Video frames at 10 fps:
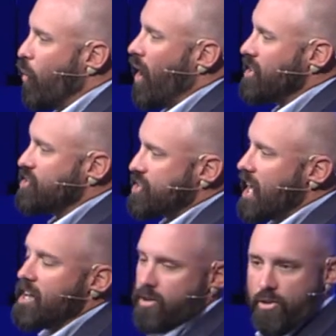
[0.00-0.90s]
to what
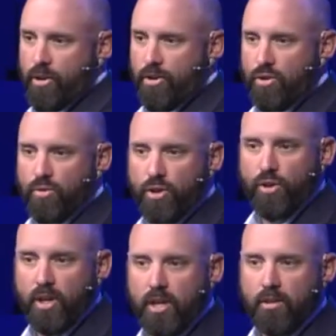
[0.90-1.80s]
standard are you
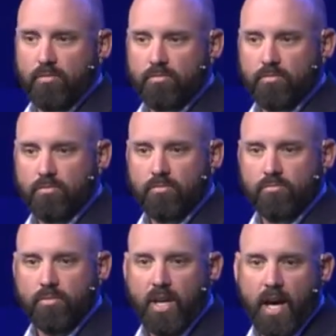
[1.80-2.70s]
good?
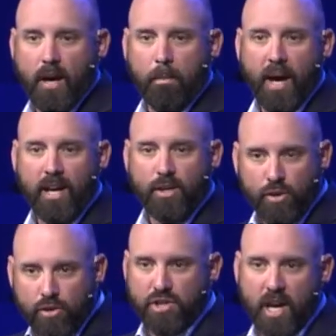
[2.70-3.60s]
Yeah, by
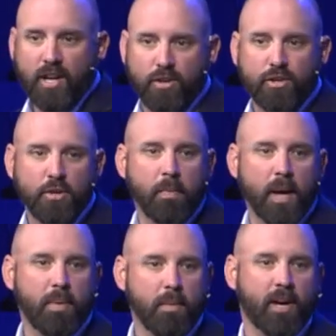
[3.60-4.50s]
your standard, you
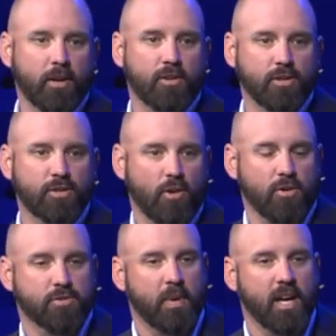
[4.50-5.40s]
may be better than
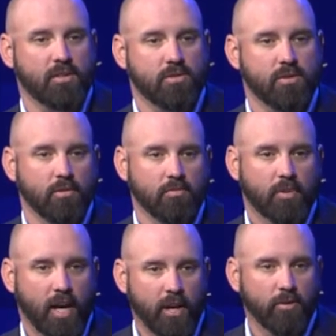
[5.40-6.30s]
Charles Manson.
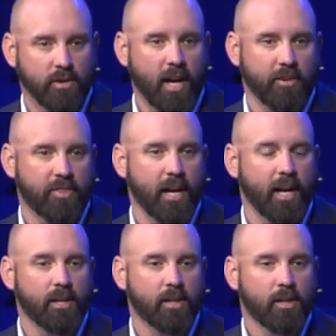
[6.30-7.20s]
I don't doubt
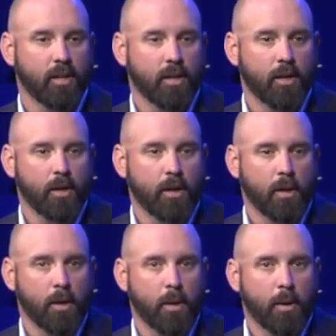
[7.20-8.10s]
that.
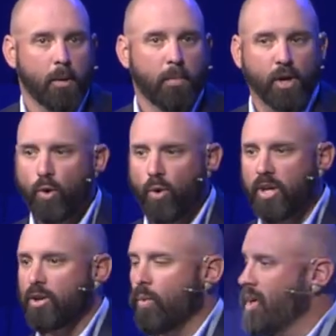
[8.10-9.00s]
But
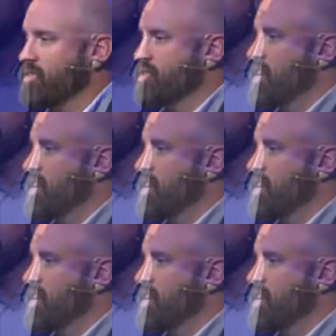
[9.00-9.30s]
according to what